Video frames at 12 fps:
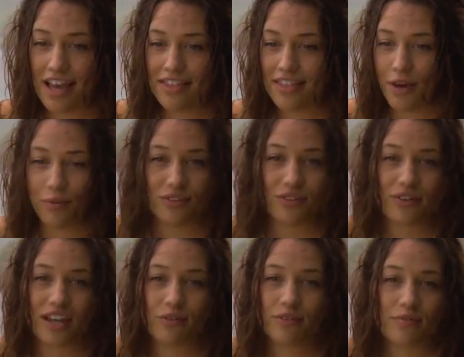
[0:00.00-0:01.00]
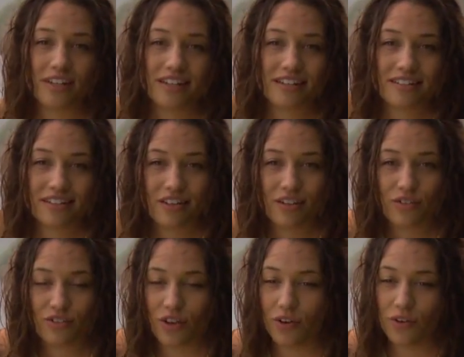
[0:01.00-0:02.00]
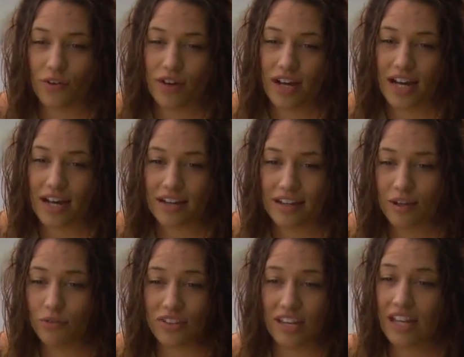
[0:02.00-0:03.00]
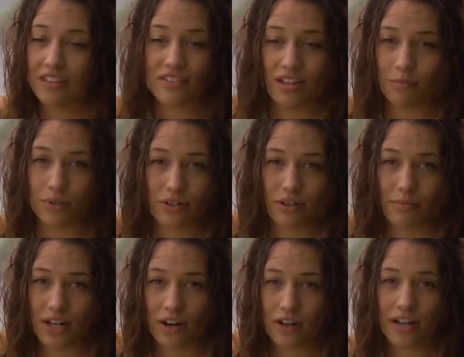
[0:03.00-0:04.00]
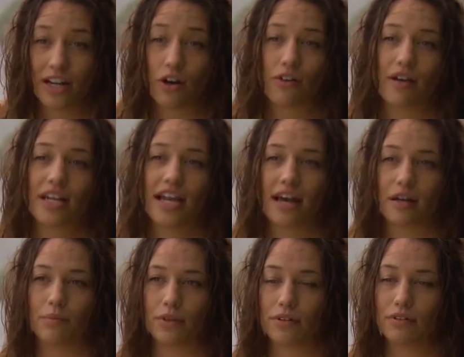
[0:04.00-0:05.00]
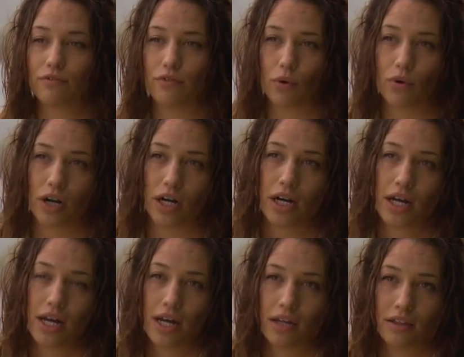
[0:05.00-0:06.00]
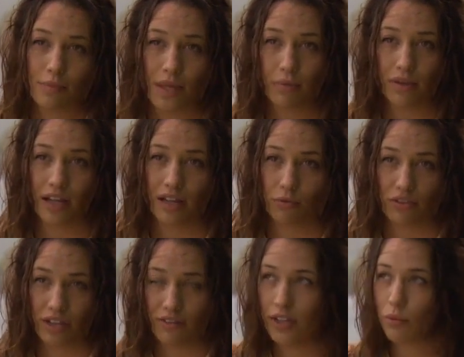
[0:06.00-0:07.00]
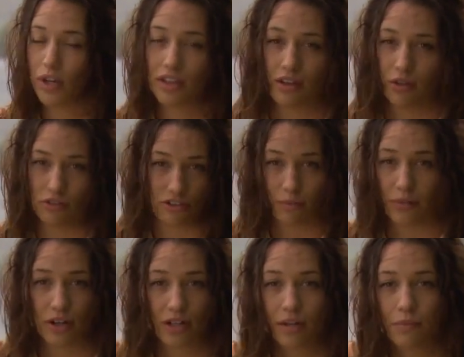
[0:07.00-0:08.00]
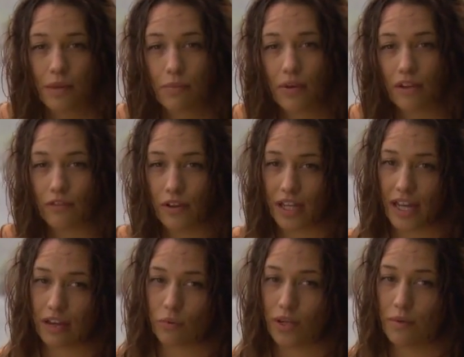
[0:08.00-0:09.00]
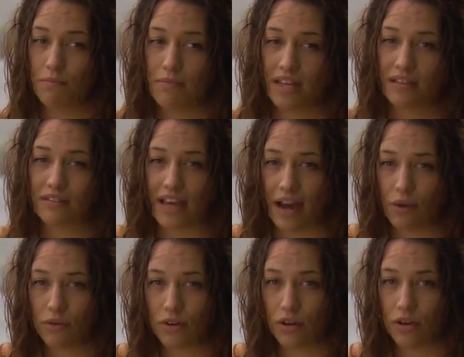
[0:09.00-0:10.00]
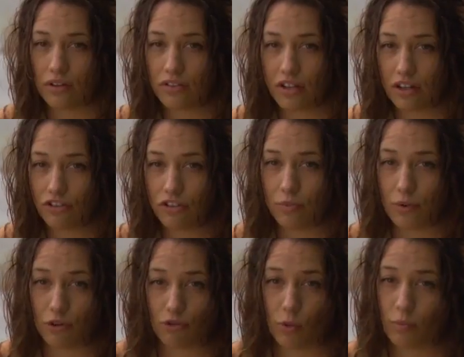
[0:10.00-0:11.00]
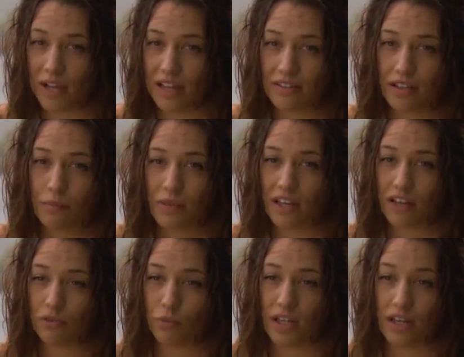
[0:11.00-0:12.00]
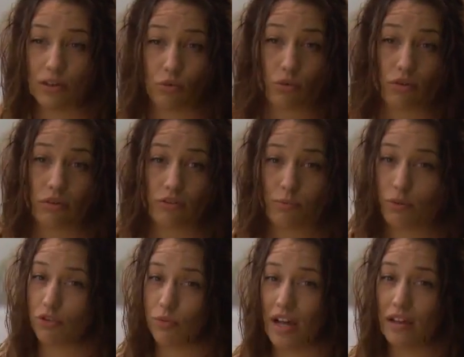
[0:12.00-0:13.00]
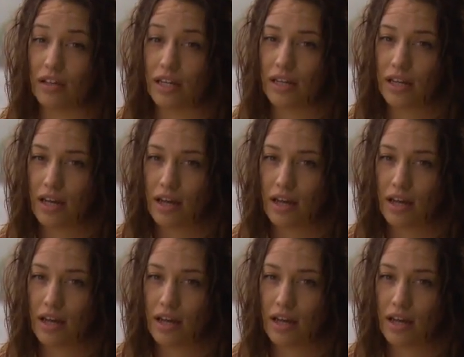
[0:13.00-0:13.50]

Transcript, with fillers: that wasn't okay with me. So uh, it was an instant burden on my heart. I already had a burden for the people I was living with, you know, just American people. I feel like we miss out on such spiritual blessing because we ignore spirituality.